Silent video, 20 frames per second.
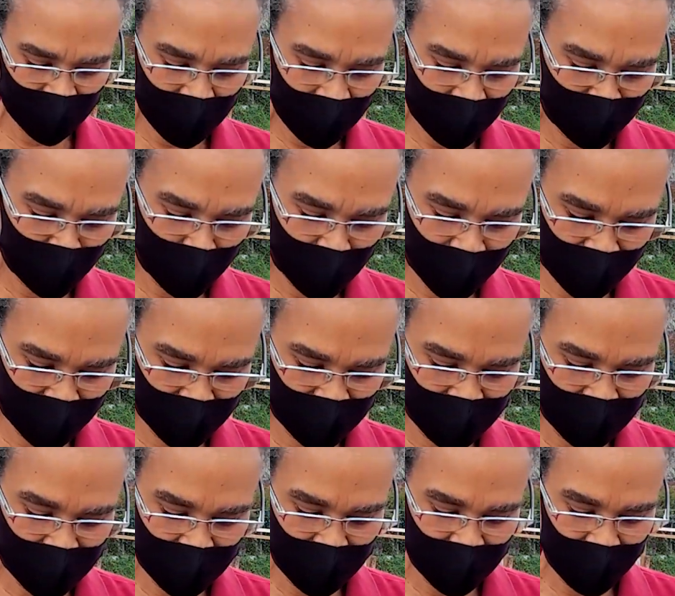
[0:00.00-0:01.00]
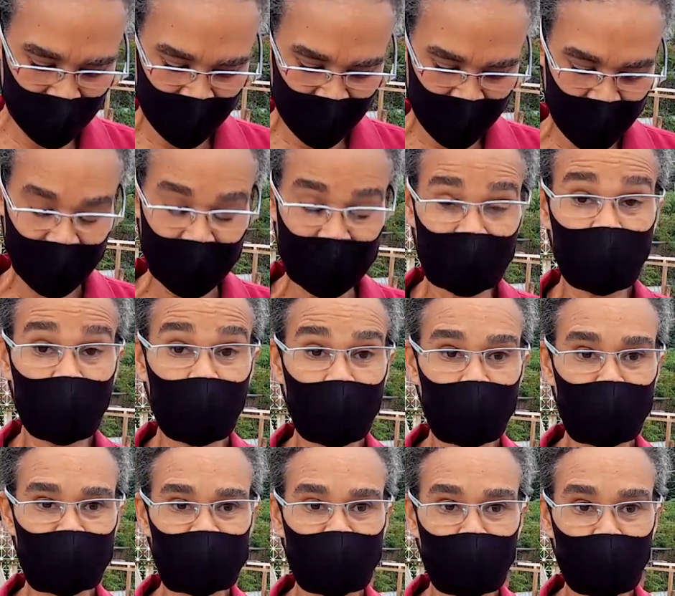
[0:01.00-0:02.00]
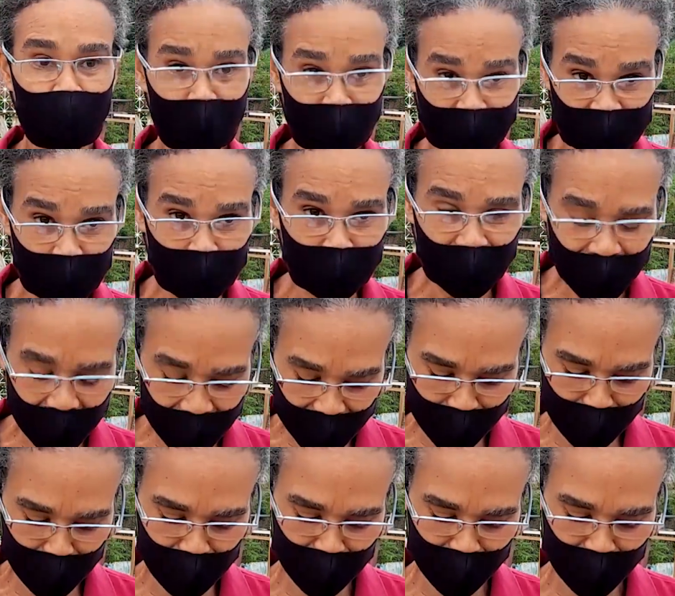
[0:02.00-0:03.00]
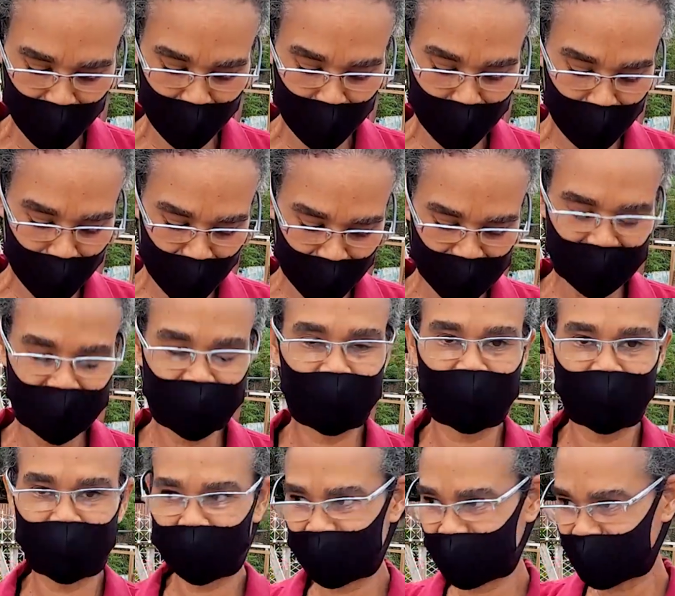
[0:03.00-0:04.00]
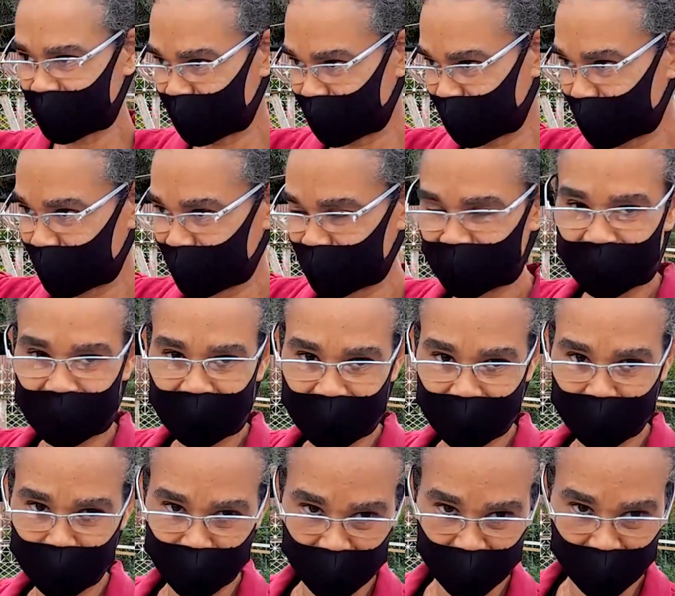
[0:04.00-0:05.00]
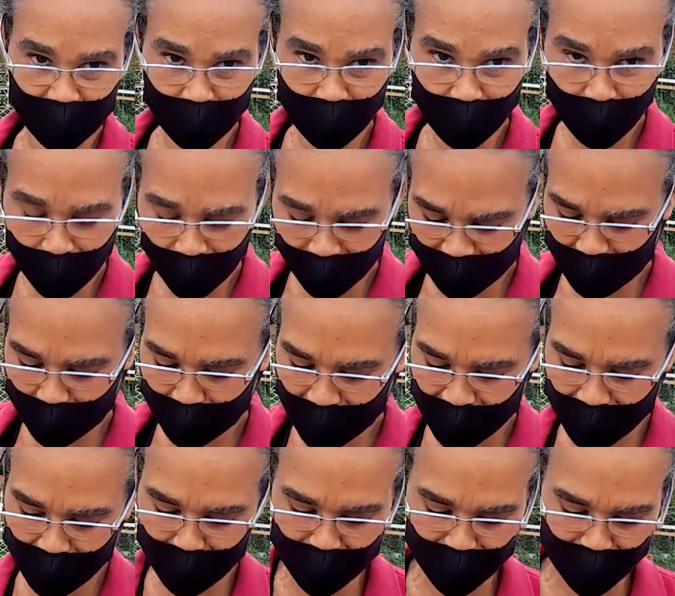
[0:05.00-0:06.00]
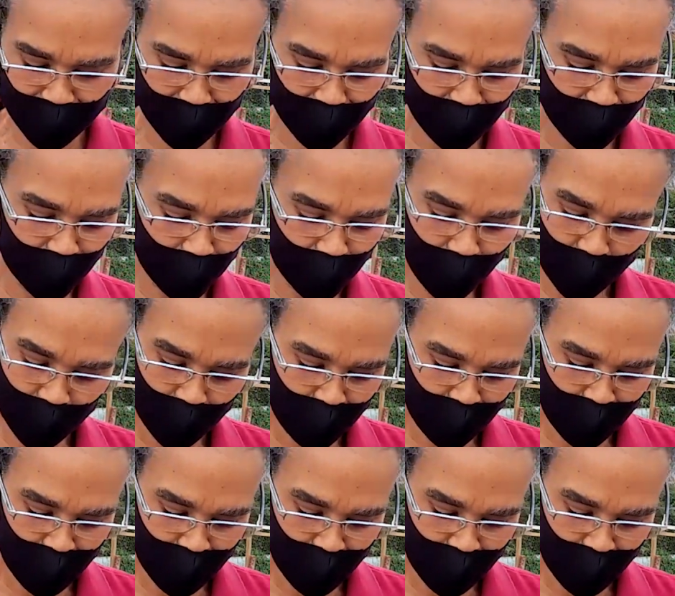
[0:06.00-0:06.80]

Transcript: as you can see, and our water pipe burst several times, our water pipe, you know,